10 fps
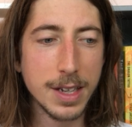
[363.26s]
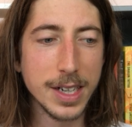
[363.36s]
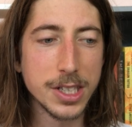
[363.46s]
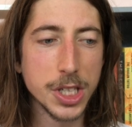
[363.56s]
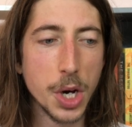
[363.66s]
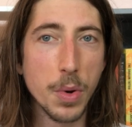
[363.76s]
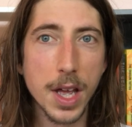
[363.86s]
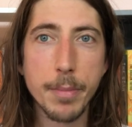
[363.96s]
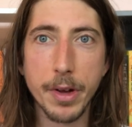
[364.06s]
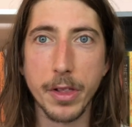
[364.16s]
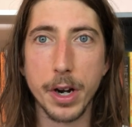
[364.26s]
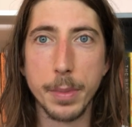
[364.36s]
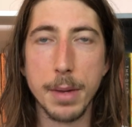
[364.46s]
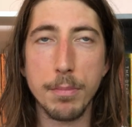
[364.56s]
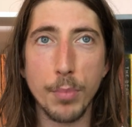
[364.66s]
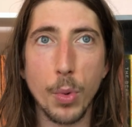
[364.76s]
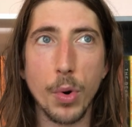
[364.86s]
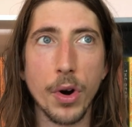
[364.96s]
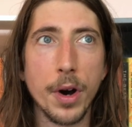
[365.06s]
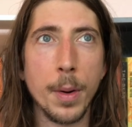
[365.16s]
get to know him a little bit
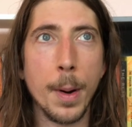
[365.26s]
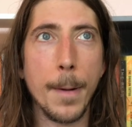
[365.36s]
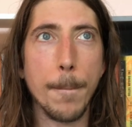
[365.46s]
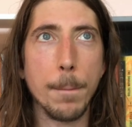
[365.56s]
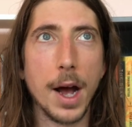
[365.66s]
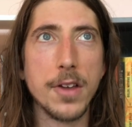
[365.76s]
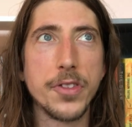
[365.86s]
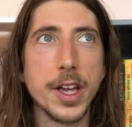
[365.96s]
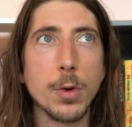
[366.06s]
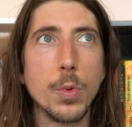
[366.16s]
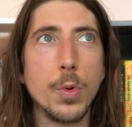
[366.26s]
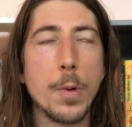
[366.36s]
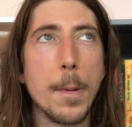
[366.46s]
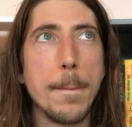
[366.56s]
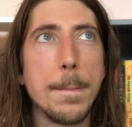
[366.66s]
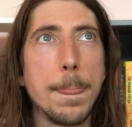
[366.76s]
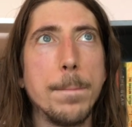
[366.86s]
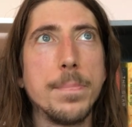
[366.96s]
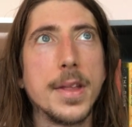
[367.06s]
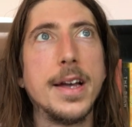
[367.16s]
more, I think.
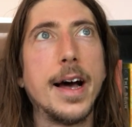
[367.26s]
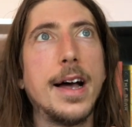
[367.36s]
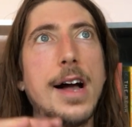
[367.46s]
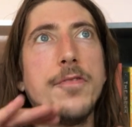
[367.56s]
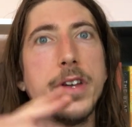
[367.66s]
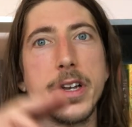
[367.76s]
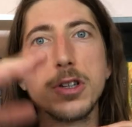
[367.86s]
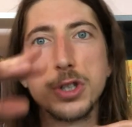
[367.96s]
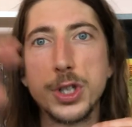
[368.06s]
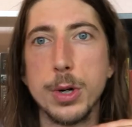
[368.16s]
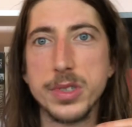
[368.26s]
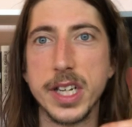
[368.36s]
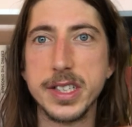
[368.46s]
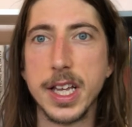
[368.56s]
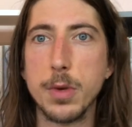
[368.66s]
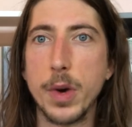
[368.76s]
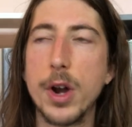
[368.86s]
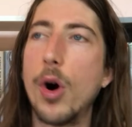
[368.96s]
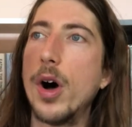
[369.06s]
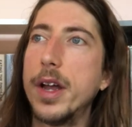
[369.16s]
I feel like the shows as they
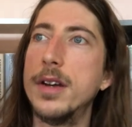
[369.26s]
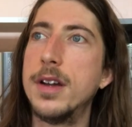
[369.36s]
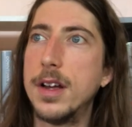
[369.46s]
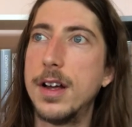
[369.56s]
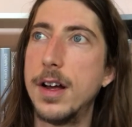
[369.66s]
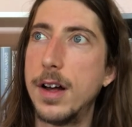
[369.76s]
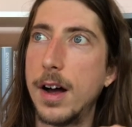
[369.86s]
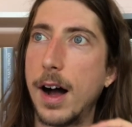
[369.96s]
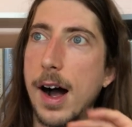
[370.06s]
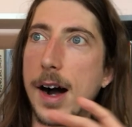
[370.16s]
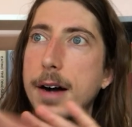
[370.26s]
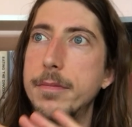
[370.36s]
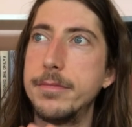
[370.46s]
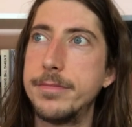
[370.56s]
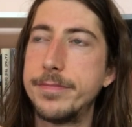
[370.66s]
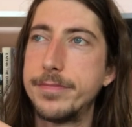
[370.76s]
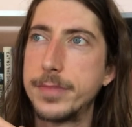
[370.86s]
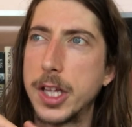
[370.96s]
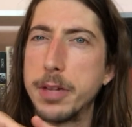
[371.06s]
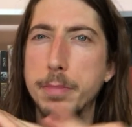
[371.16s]
went on, I
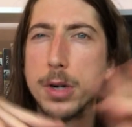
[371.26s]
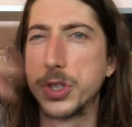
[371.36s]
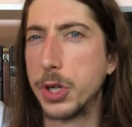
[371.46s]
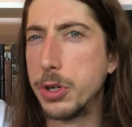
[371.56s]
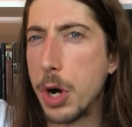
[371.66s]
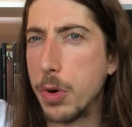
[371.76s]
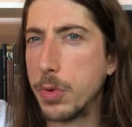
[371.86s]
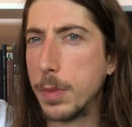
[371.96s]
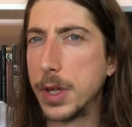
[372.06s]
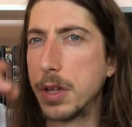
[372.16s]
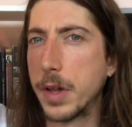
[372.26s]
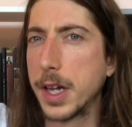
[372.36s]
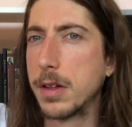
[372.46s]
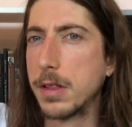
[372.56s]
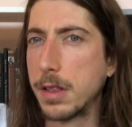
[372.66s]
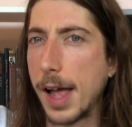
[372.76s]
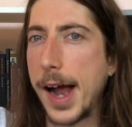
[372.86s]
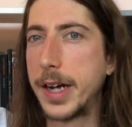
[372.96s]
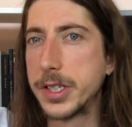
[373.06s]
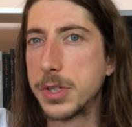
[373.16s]
think Parts Unknown would be the like
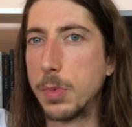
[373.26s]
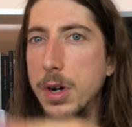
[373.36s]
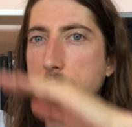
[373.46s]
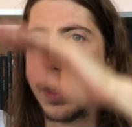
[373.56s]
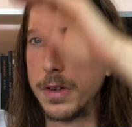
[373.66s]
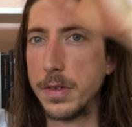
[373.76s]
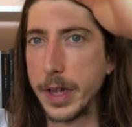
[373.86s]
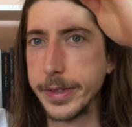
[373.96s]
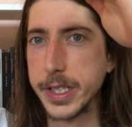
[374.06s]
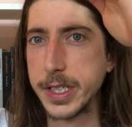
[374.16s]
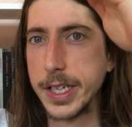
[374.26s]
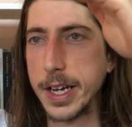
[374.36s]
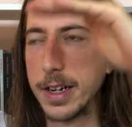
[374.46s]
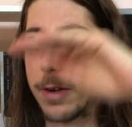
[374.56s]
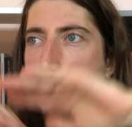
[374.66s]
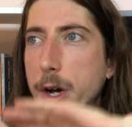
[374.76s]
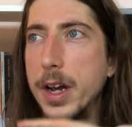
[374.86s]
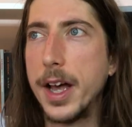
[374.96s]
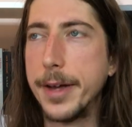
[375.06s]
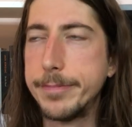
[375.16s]
last one. That was a CNN
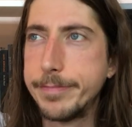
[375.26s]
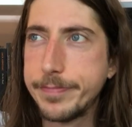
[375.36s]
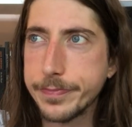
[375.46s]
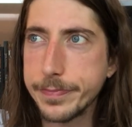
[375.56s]
one. And